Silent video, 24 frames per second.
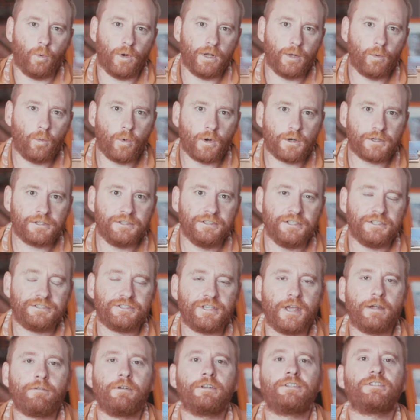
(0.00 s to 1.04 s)
When I worked in the
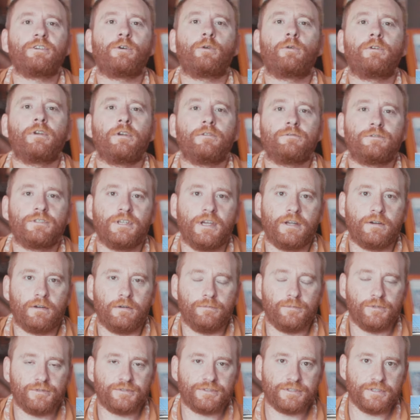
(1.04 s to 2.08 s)
Territory of
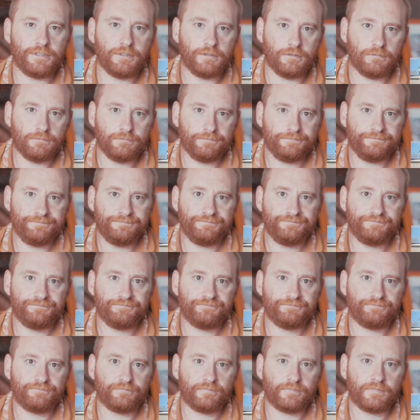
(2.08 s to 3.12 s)
Terror Museum,
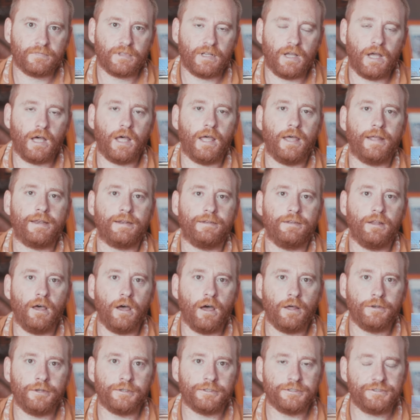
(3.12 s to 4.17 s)
I had an
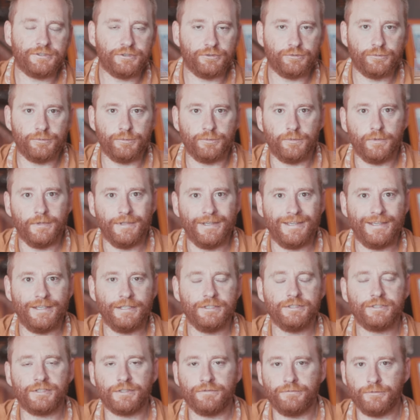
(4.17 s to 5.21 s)
honor to
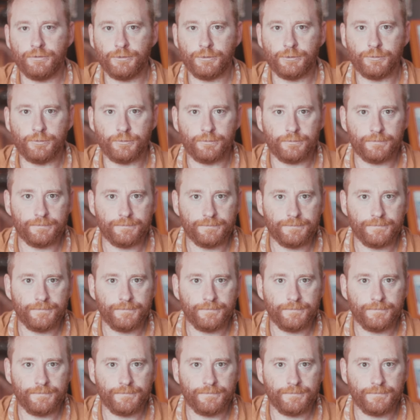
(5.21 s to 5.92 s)
interview